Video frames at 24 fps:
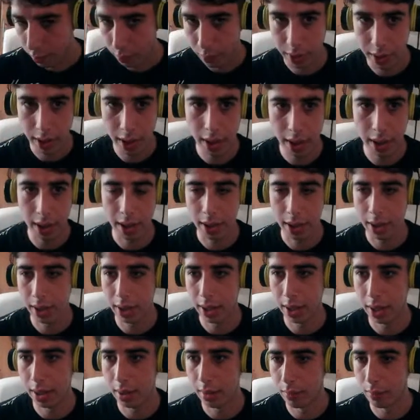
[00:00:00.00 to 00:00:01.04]
But yeah,
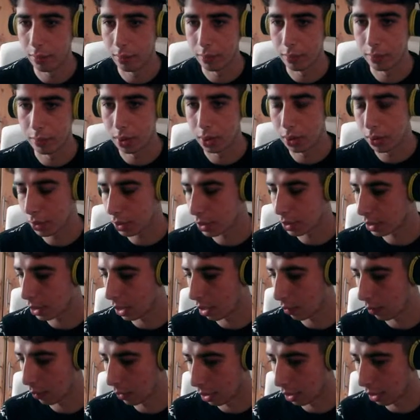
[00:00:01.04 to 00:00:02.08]
you can
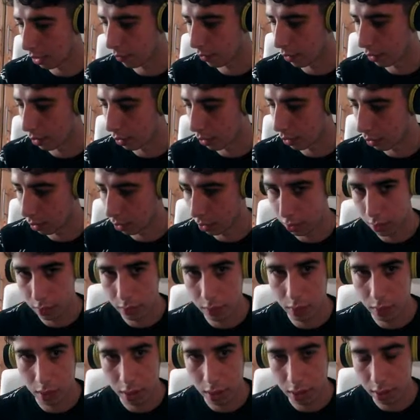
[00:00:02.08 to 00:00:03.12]
start whenever
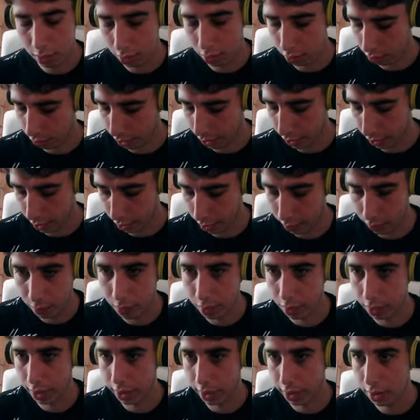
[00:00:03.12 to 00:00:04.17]
you are ready, and
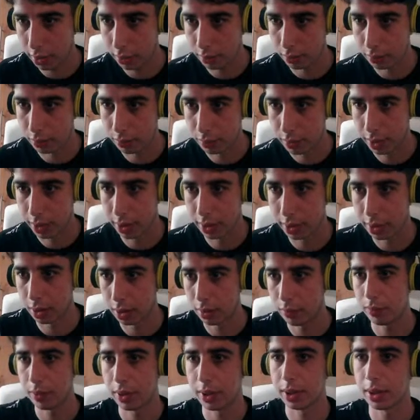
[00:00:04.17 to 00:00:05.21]
we'll get going. And
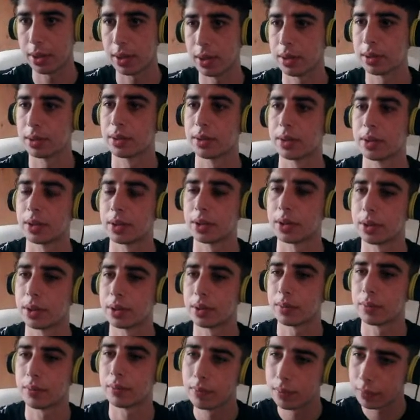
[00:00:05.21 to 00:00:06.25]
hopefully, there's a
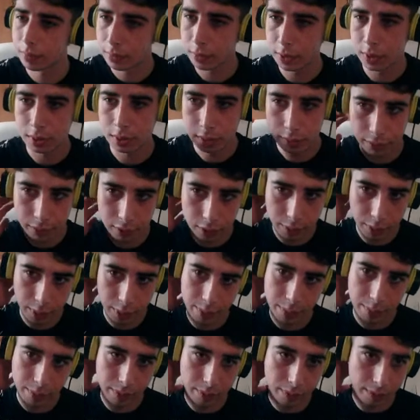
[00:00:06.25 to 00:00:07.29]
few
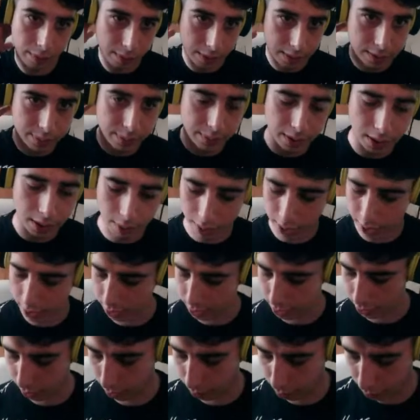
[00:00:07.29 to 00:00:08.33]
people. It's been a
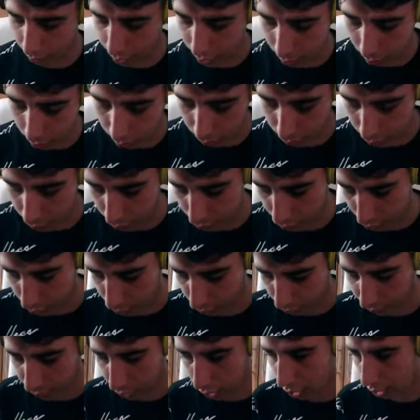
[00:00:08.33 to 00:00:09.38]
while, so I'm really looking forward to
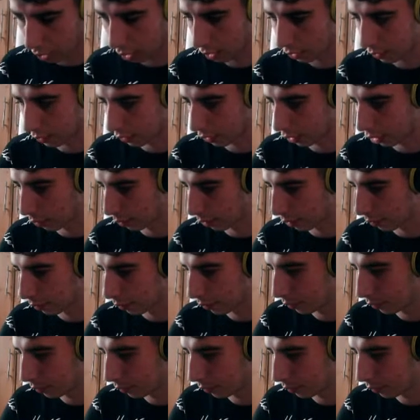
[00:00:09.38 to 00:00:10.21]
this. We've got a lot to talk about.